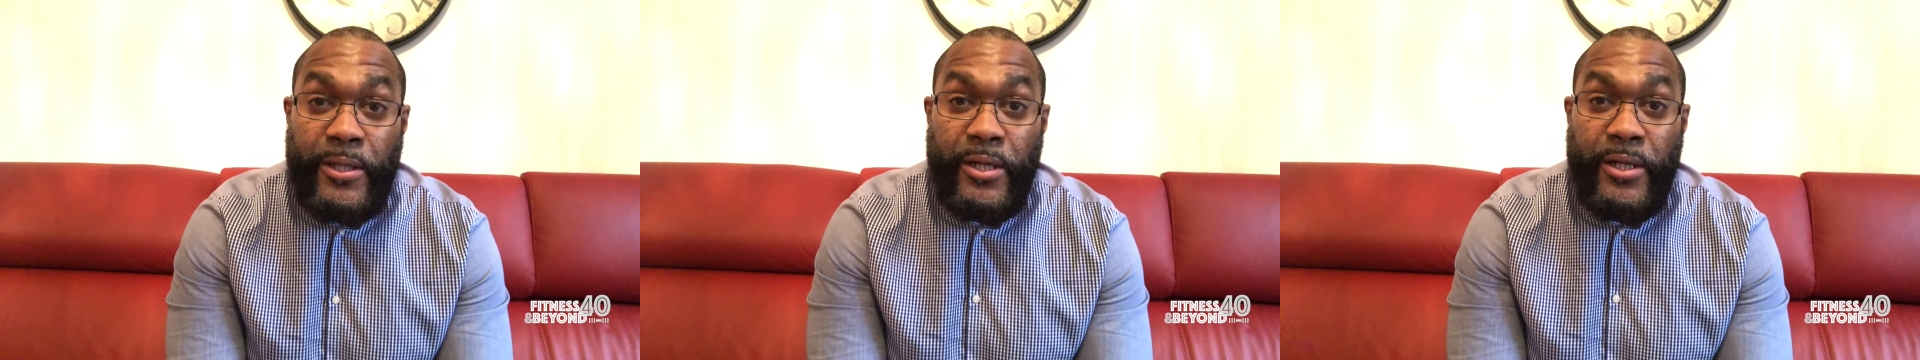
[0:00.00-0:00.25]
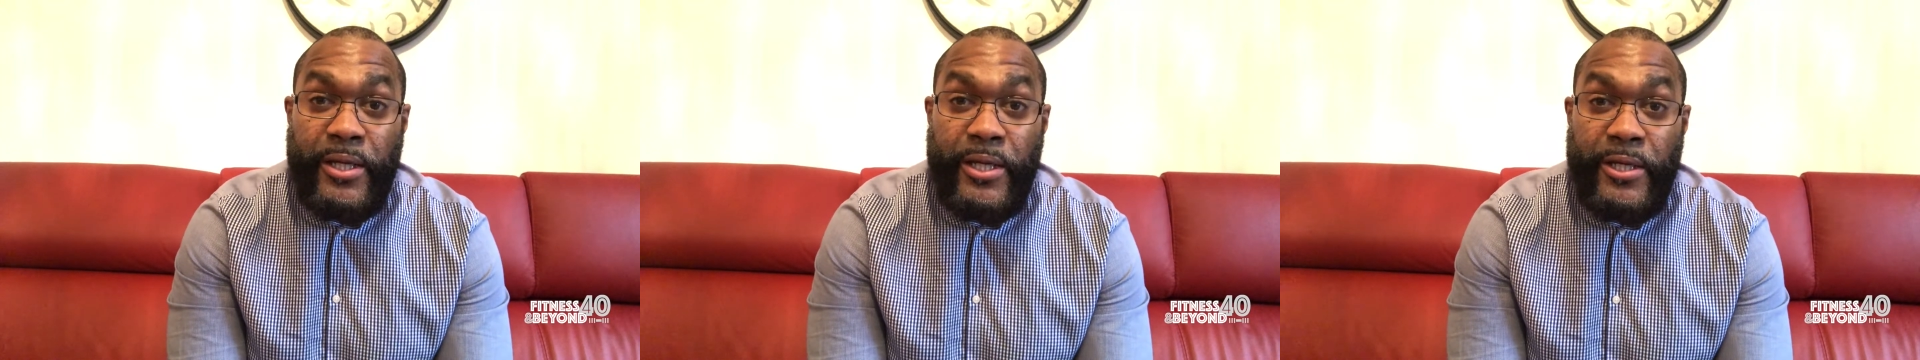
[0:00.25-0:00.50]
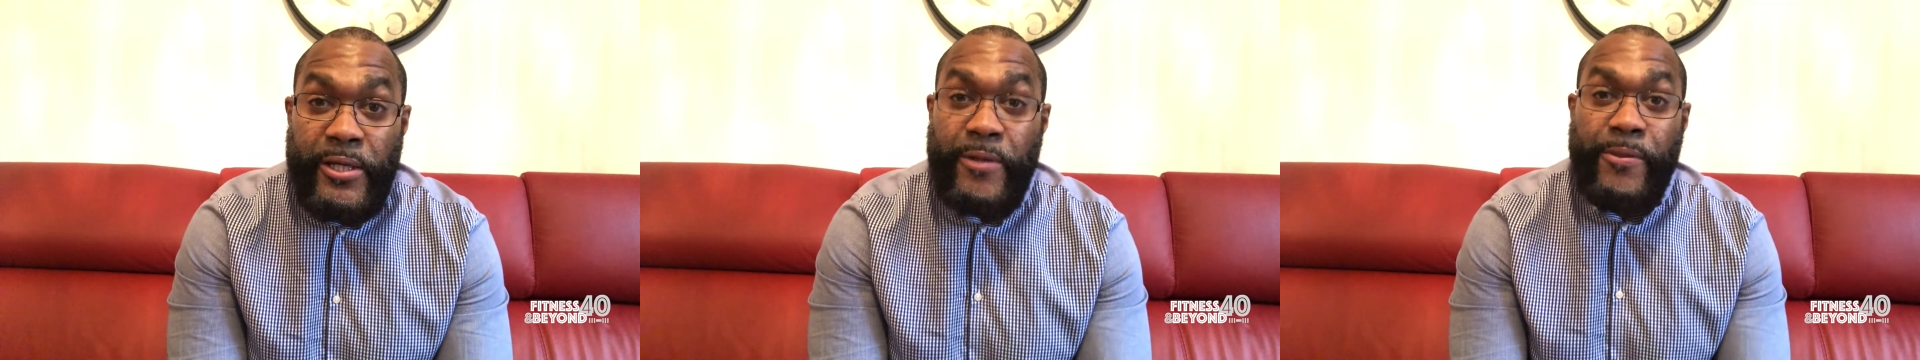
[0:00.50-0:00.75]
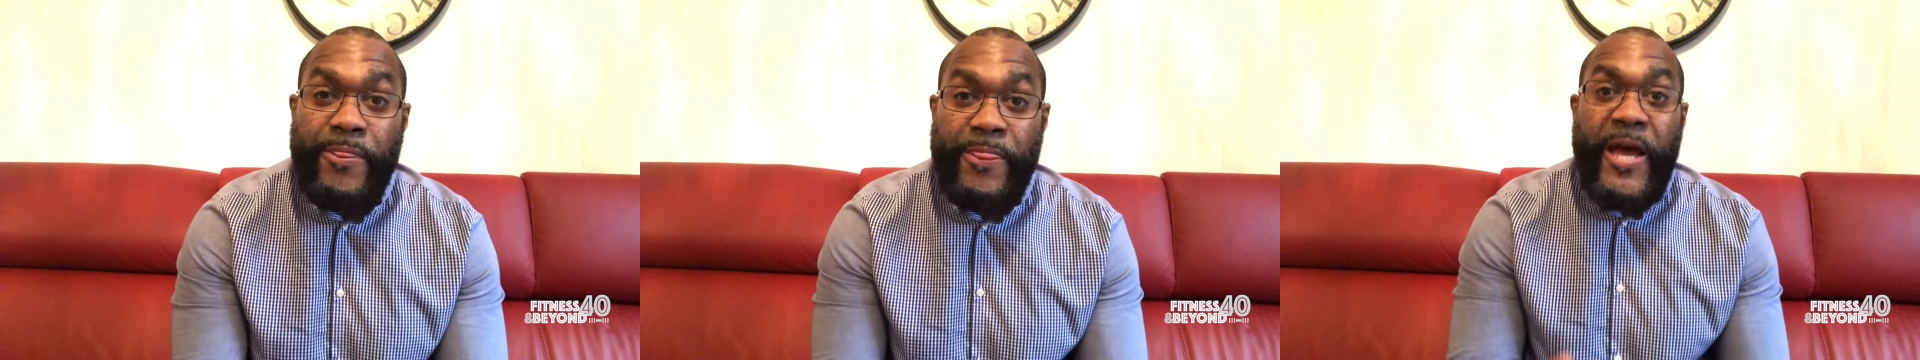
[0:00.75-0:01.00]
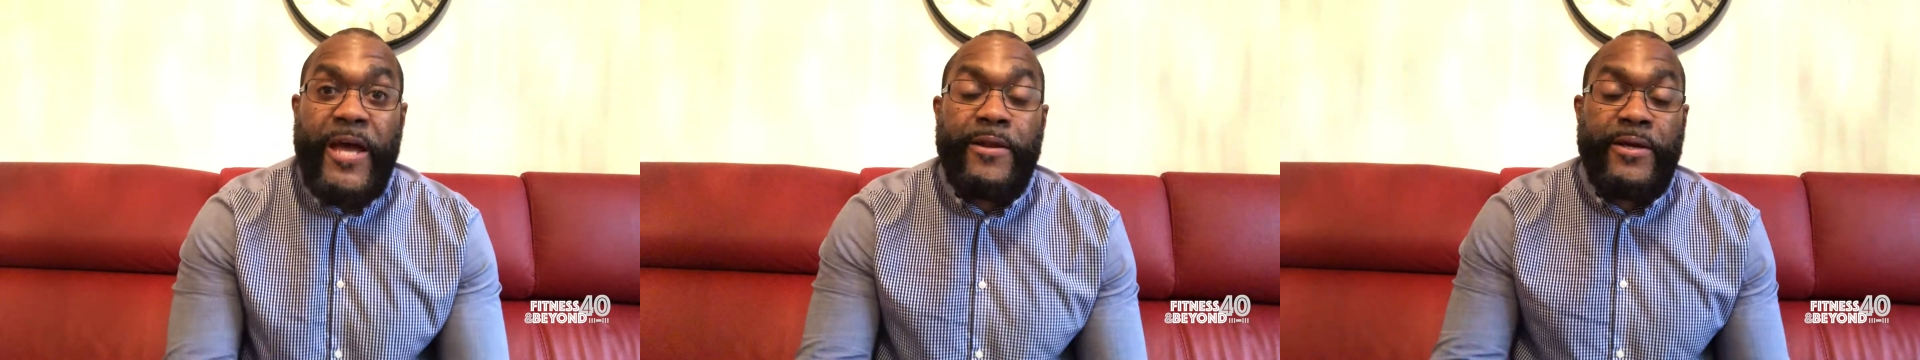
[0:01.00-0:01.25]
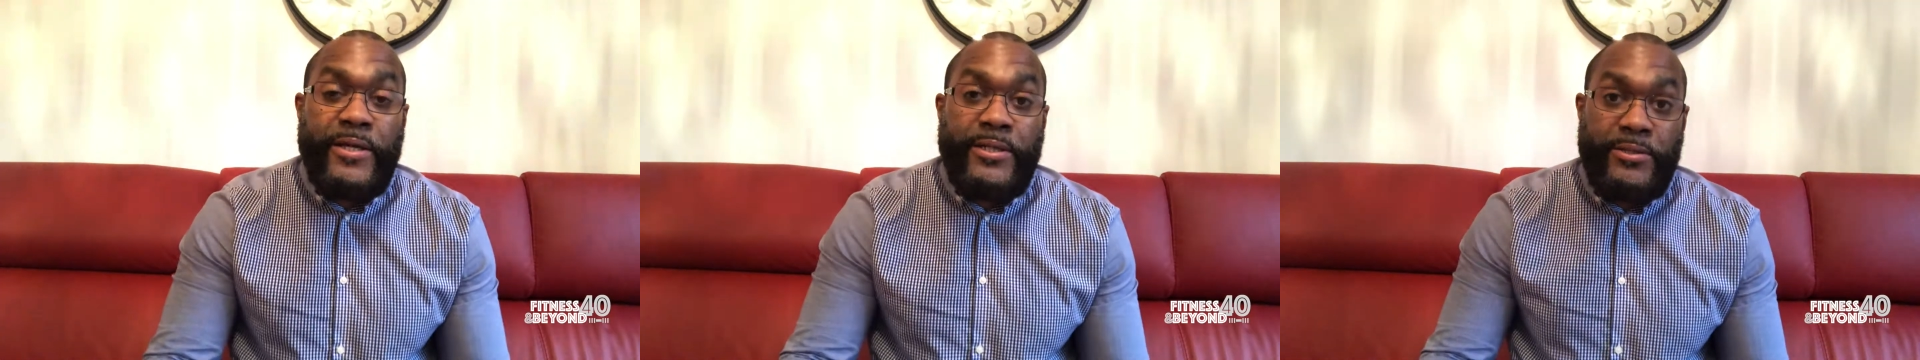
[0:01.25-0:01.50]
Okay,
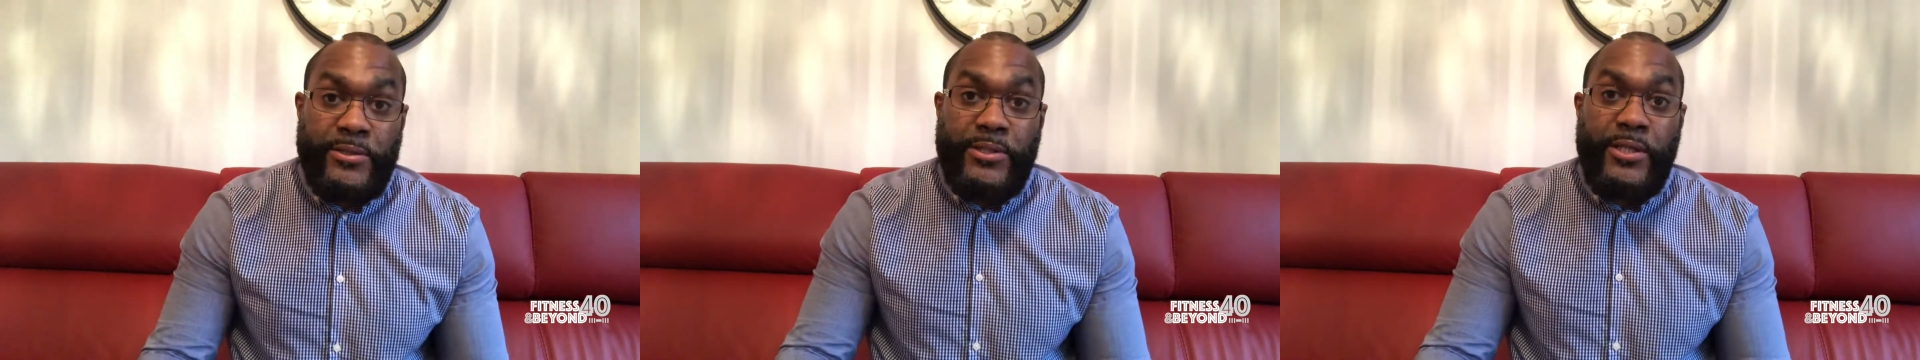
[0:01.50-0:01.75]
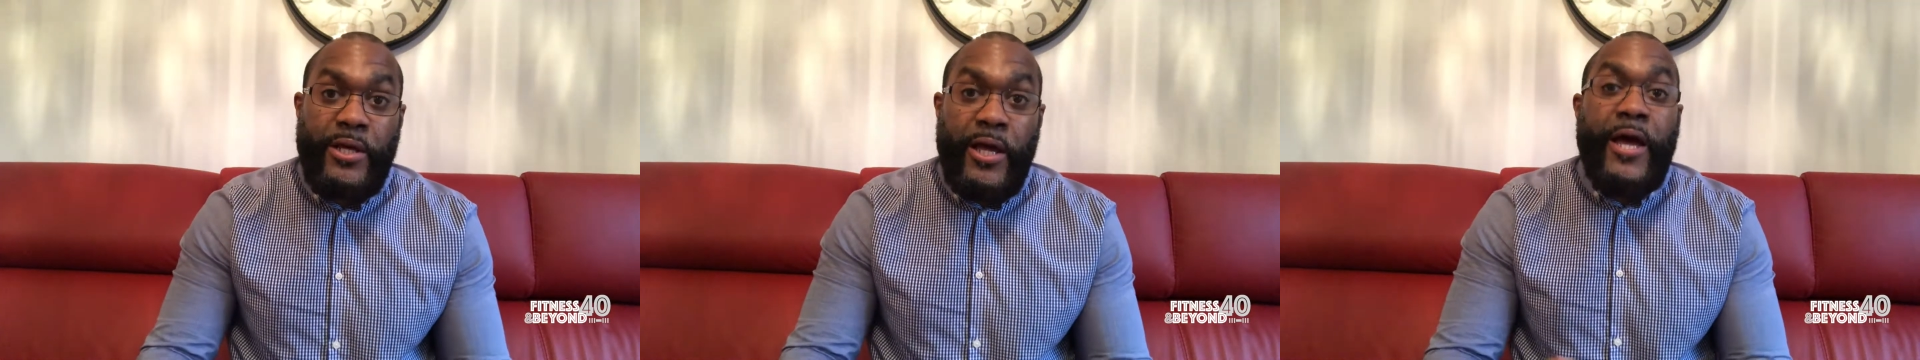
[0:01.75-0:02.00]
that is